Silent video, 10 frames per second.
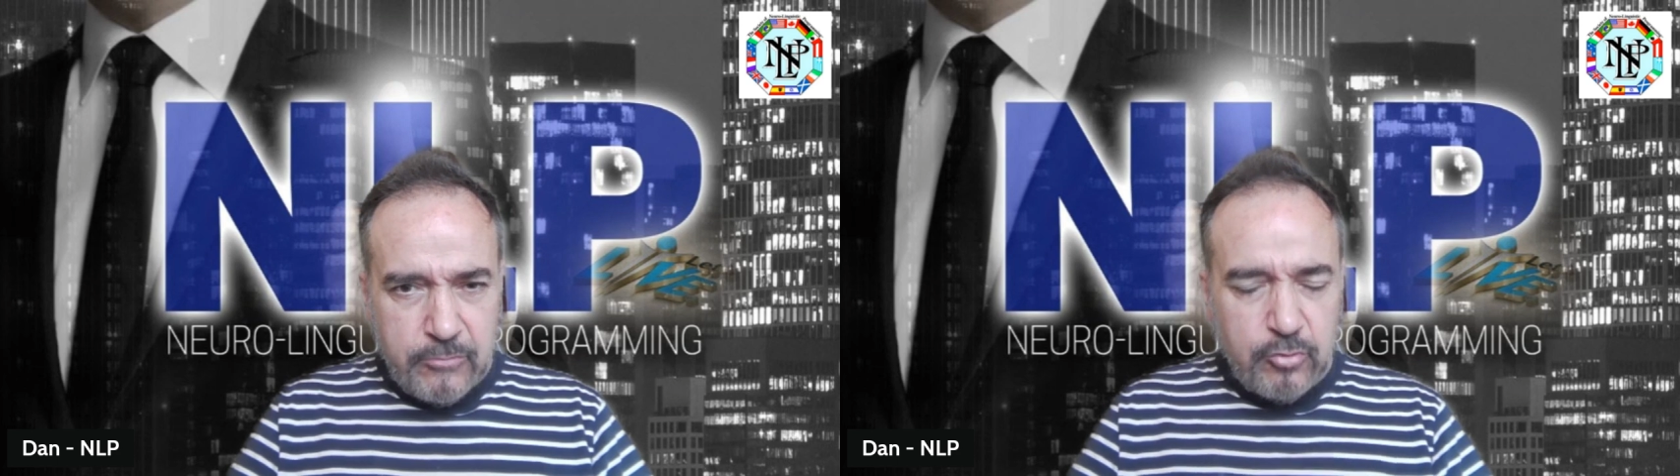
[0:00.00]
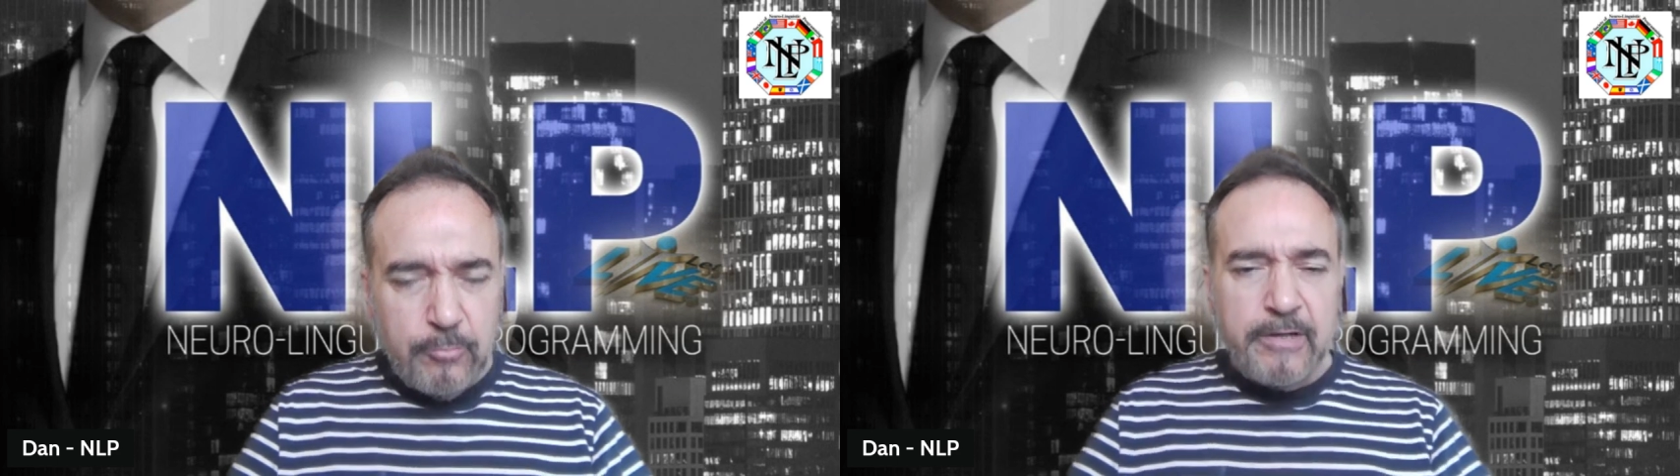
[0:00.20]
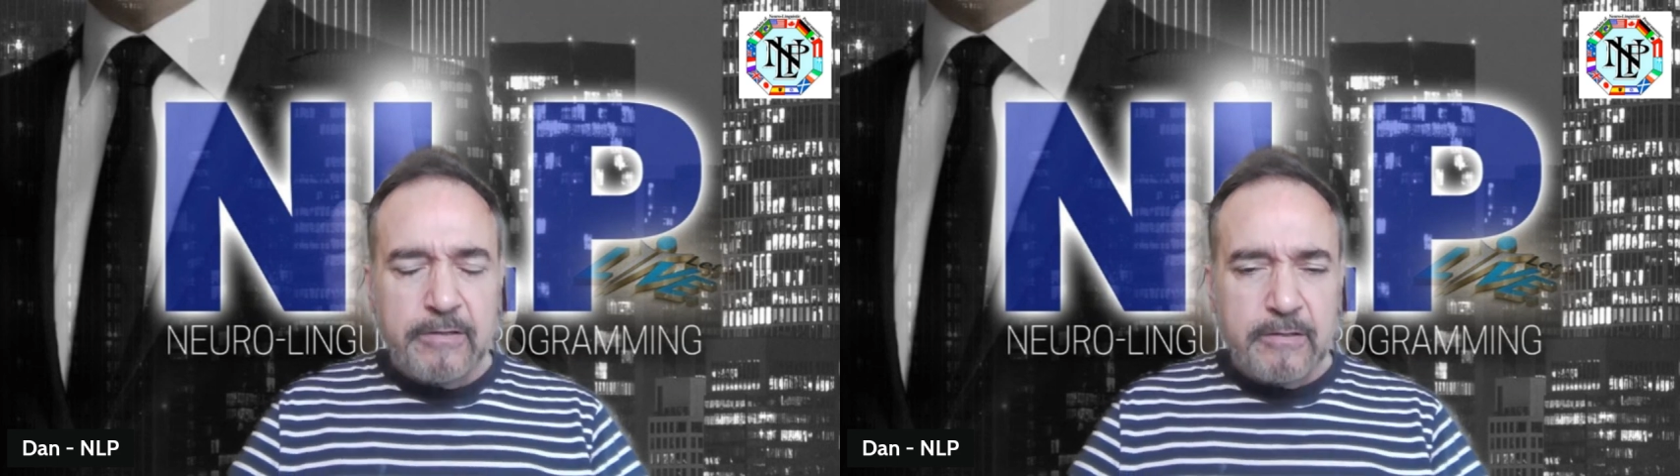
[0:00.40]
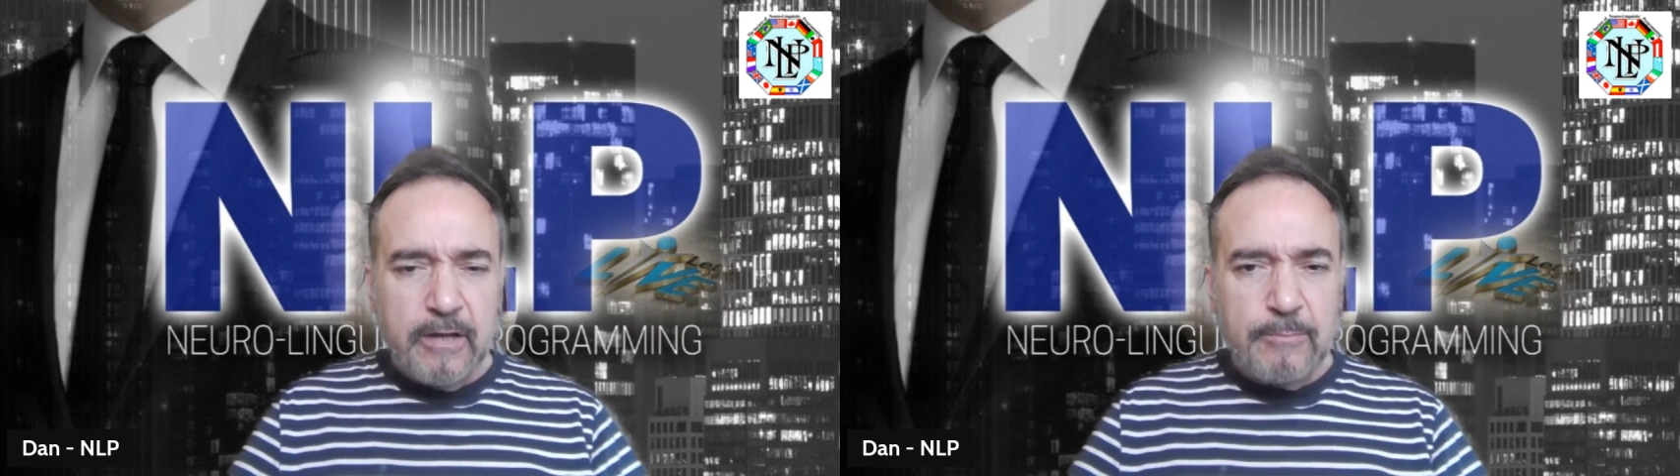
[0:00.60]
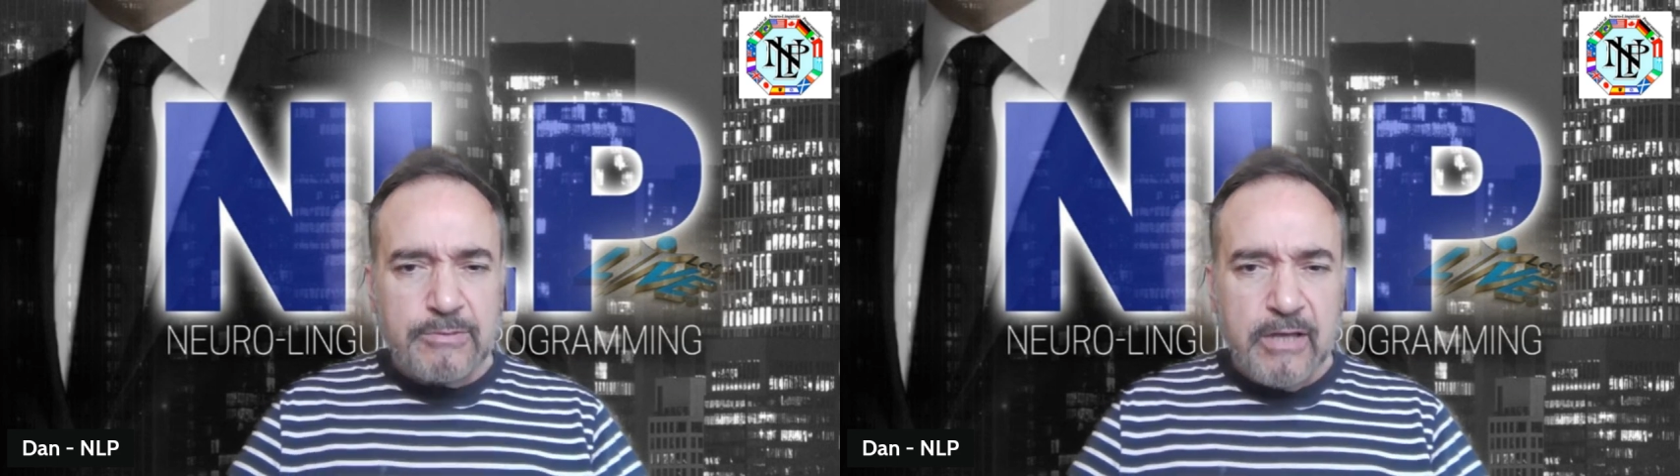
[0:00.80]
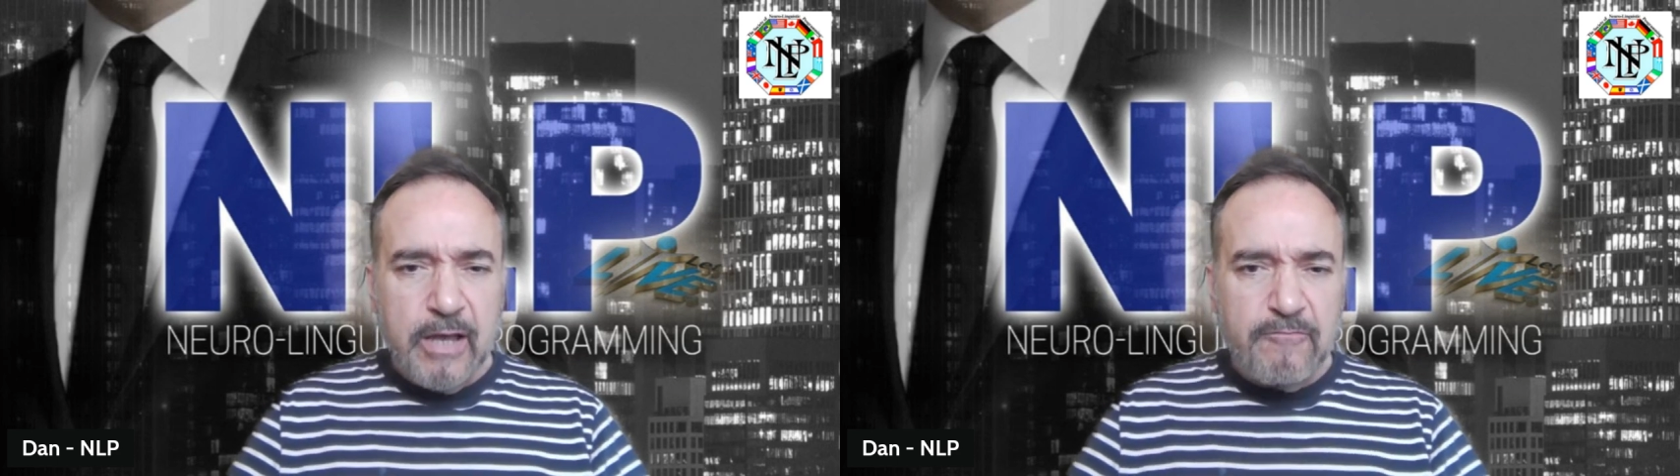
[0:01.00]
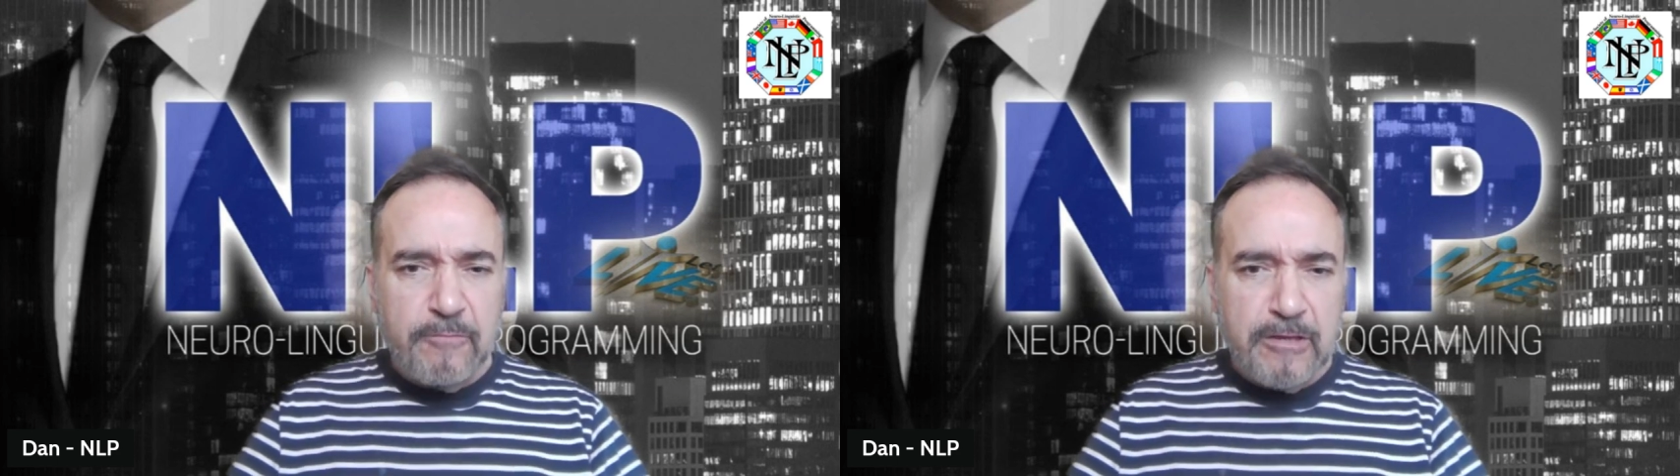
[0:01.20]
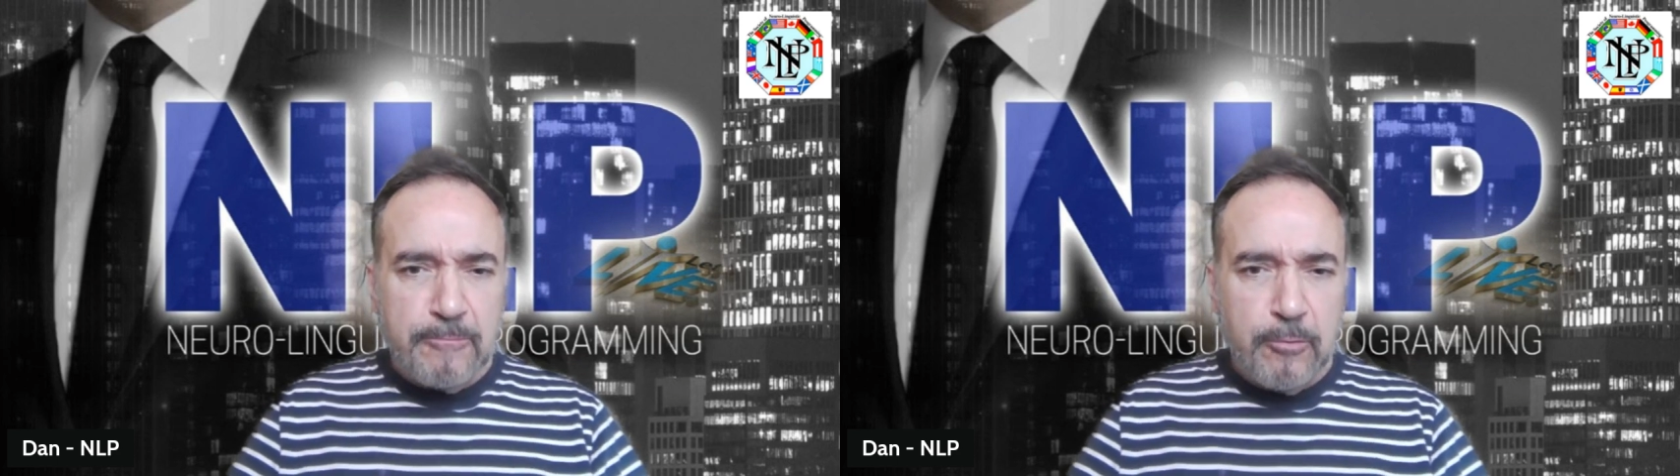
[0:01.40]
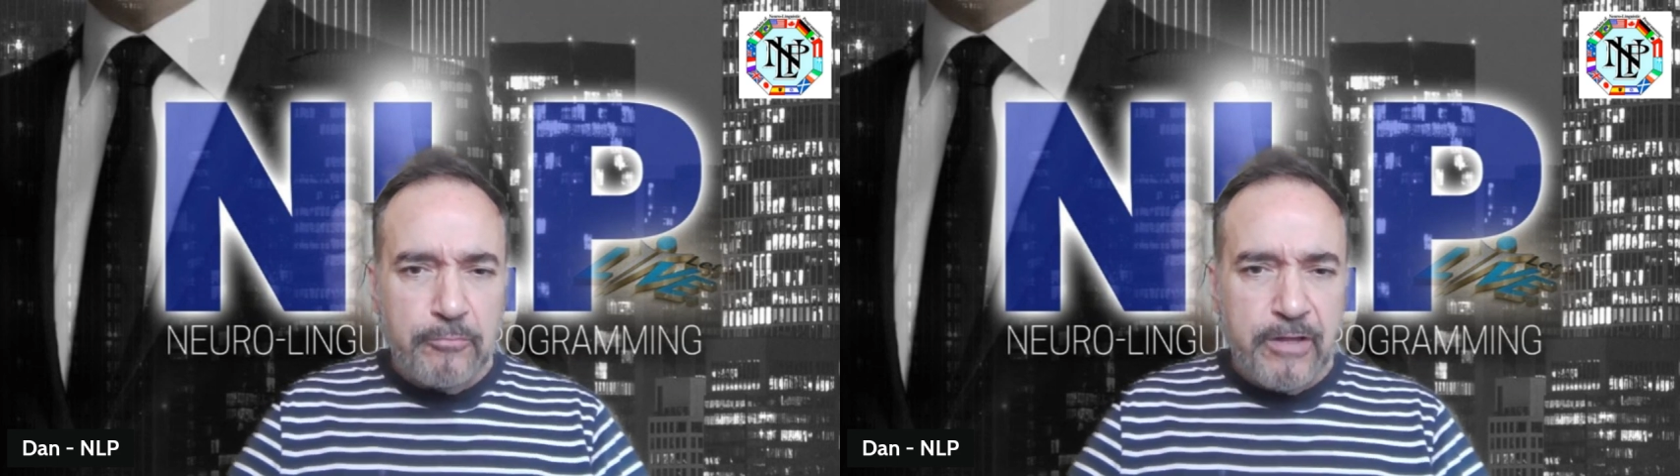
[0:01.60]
Too many times I have people